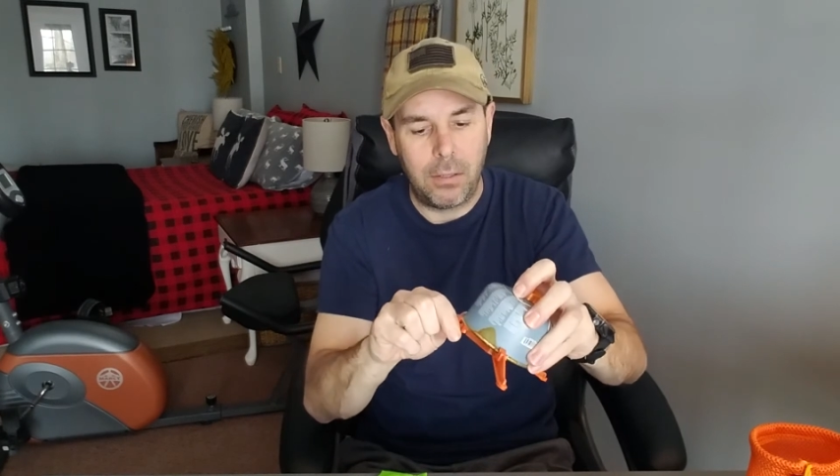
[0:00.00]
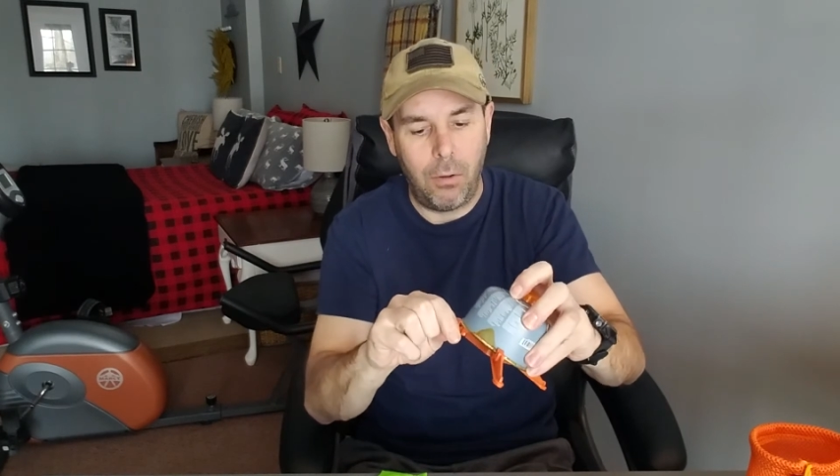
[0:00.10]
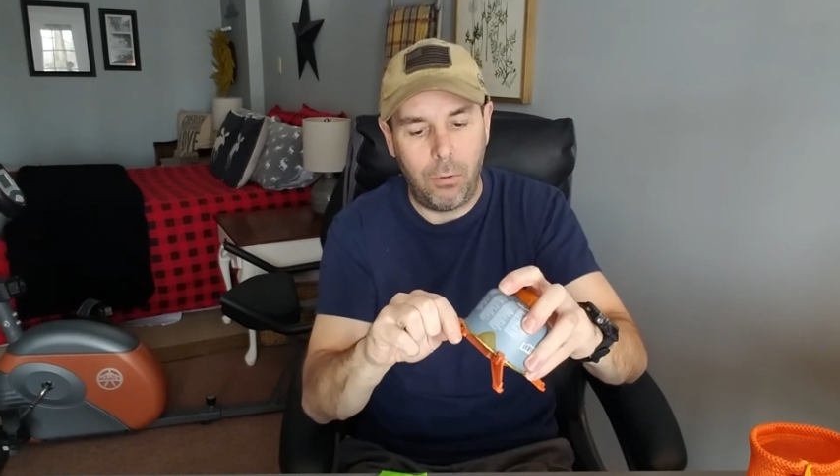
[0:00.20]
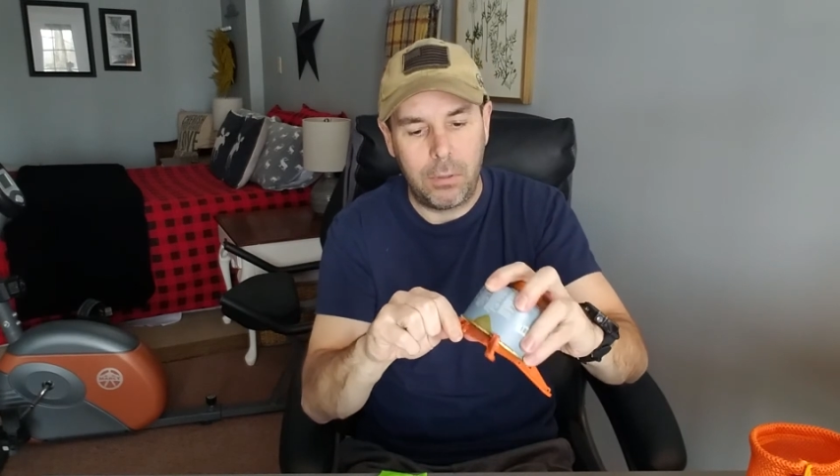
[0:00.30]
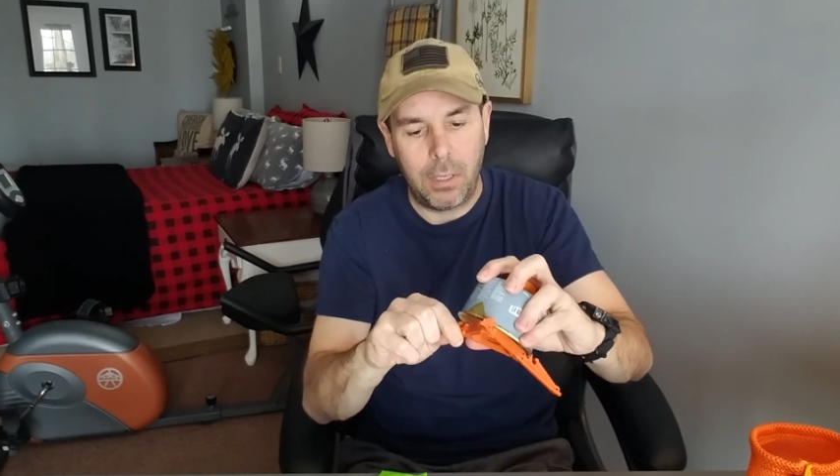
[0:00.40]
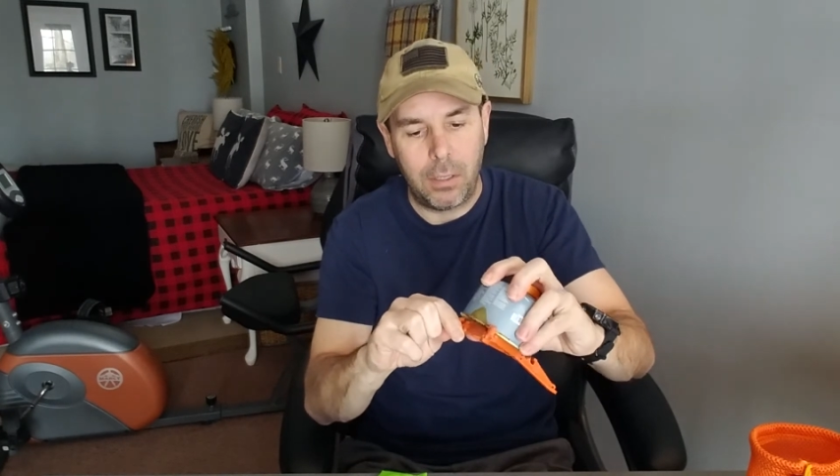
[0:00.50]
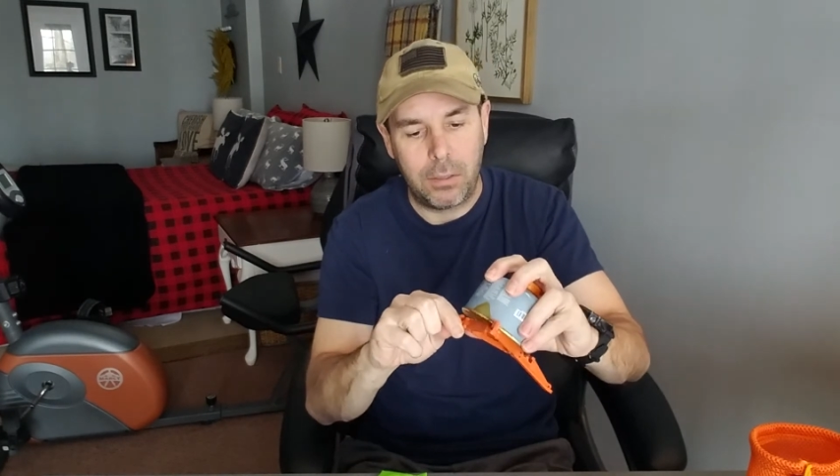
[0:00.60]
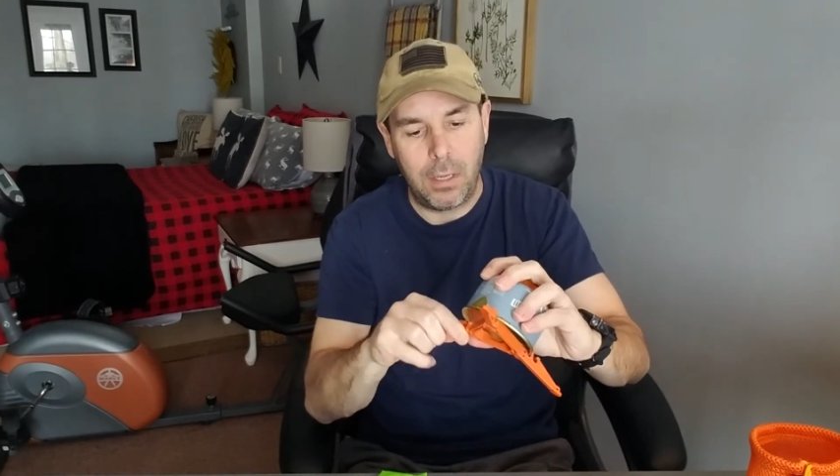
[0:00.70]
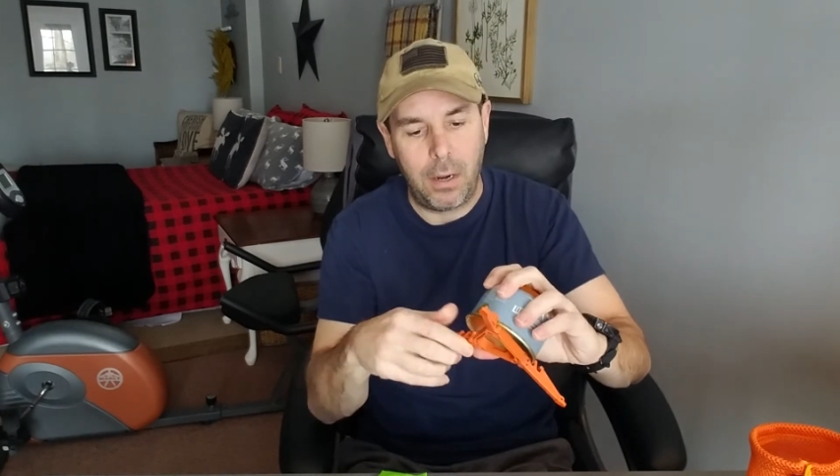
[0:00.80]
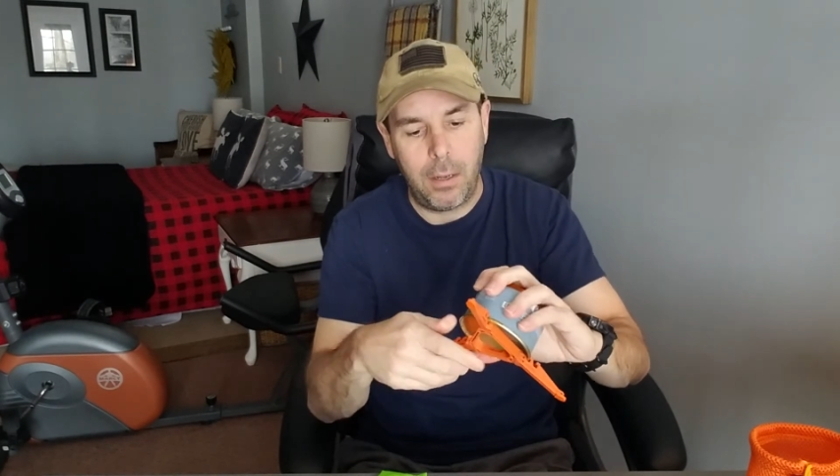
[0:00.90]
the whole entire
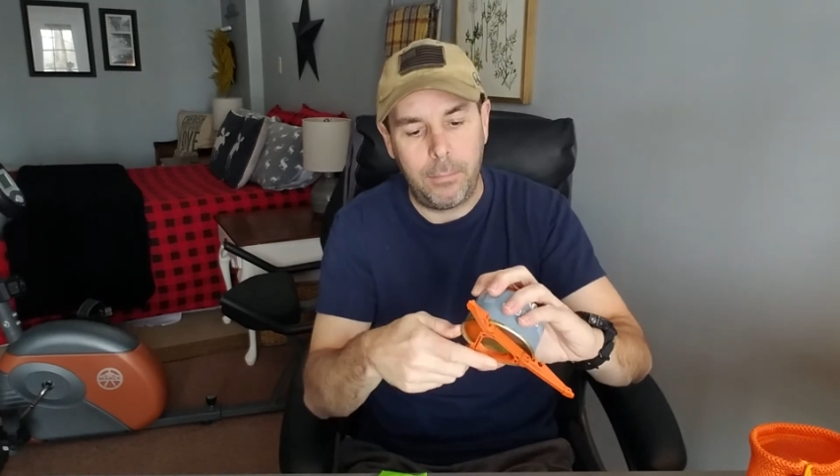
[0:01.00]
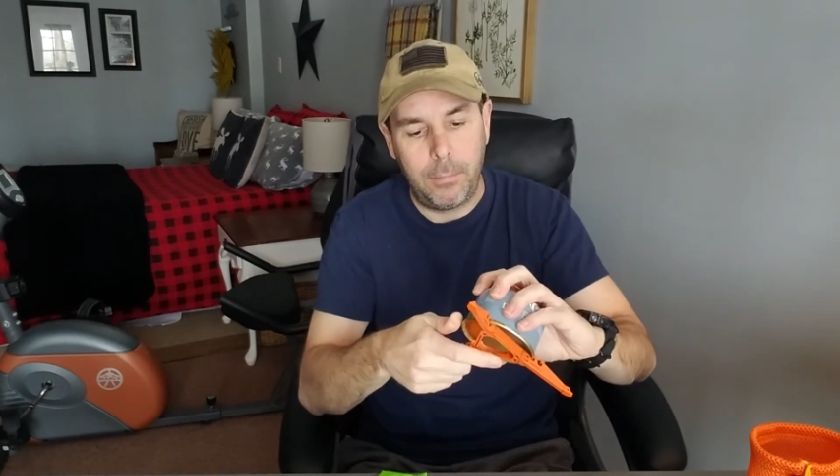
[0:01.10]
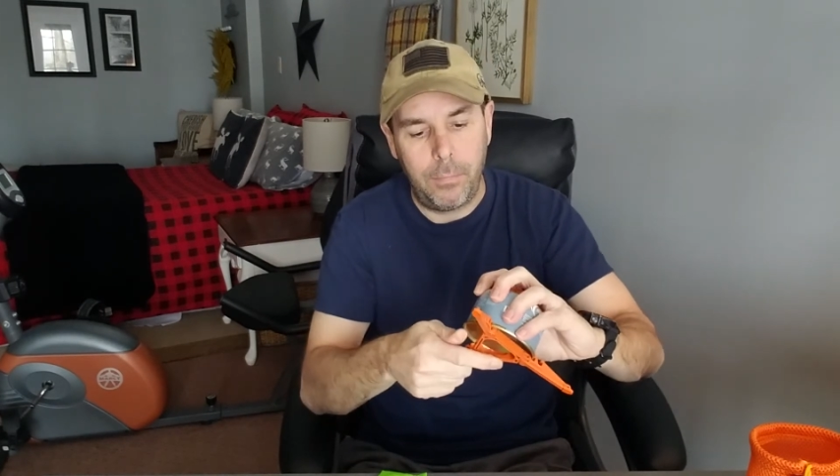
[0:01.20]
setup.